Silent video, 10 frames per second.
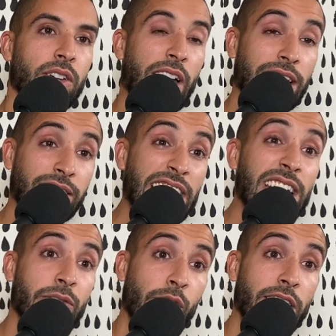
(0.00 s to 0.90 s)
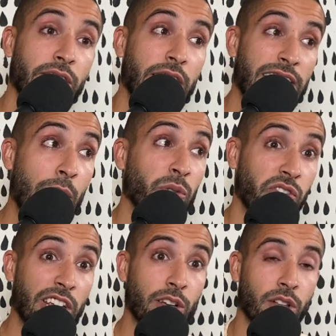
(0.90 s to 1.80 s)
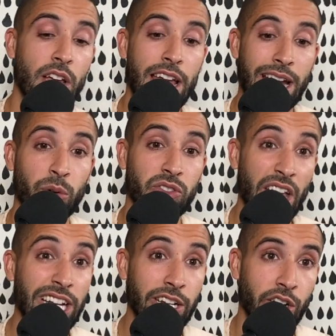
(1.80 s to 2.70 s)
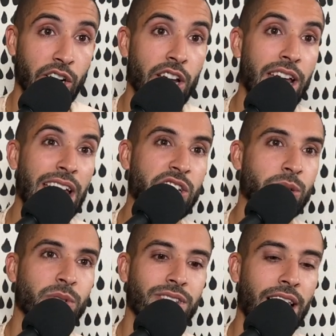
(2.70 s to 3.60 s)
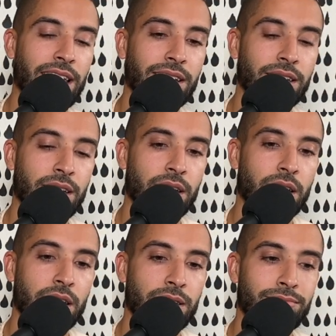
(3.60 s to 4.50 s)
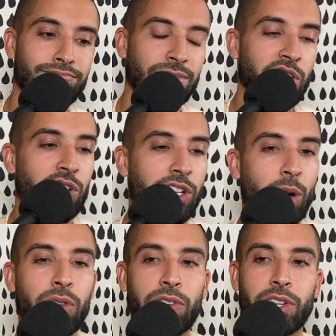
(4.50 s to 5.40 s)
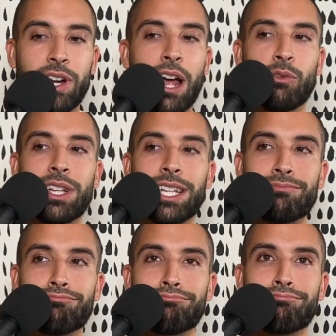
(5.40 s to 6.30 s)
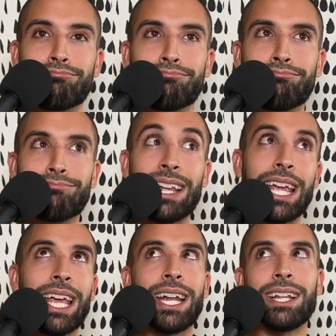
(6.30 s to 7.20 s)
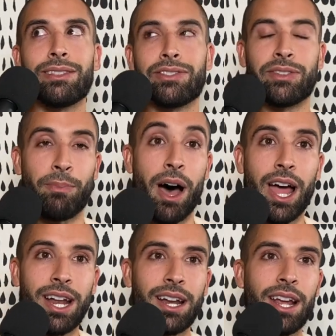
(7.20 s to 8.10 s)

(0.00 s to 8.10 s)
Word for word: I had a lady friend and I was single and I was dating her, and she was like, you, you know what, Phil, you're not really hitting the spot.